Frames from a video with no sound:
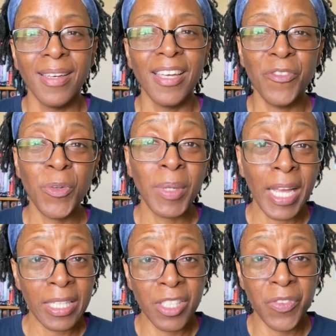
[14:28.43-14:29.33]
If you
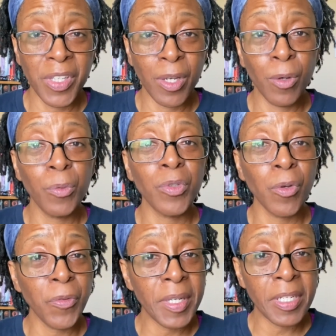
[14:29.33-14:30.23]
like this video,
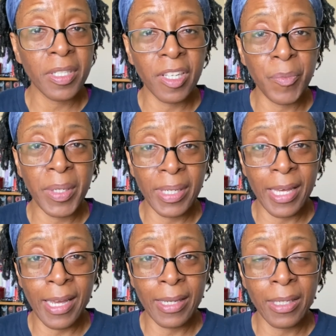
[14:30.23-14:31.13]
don't forget to leave me a
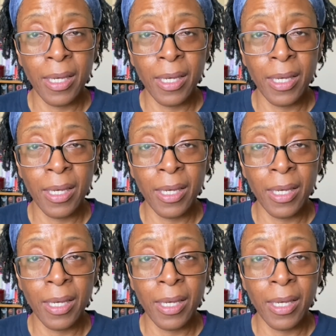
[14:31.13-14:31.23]
like.